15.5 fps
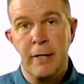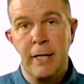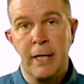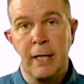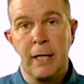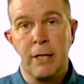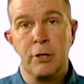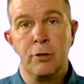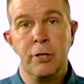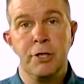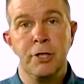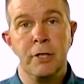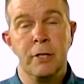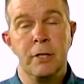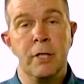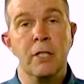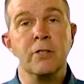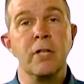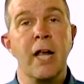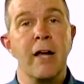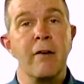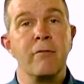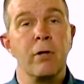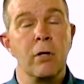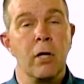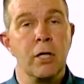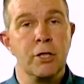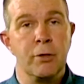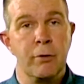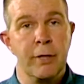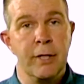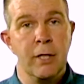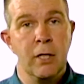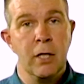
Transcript: the electrician doesn't have the luxury